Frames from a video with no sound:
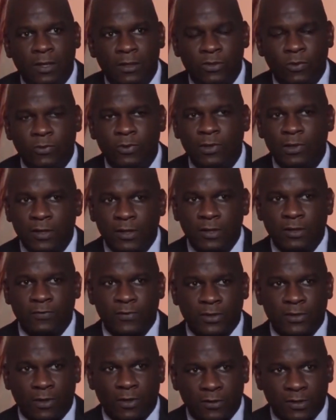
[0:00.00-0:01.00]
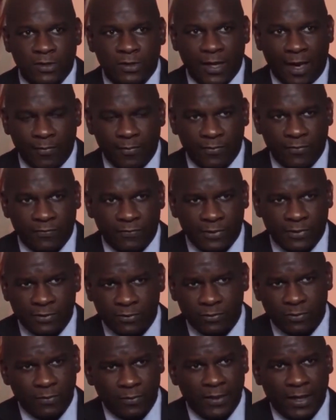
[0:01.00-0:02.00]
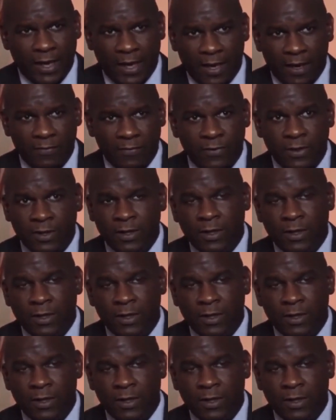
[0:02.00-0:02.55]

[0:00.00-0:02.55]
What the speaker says: So when you look at the results of stop and frisk, what do we have?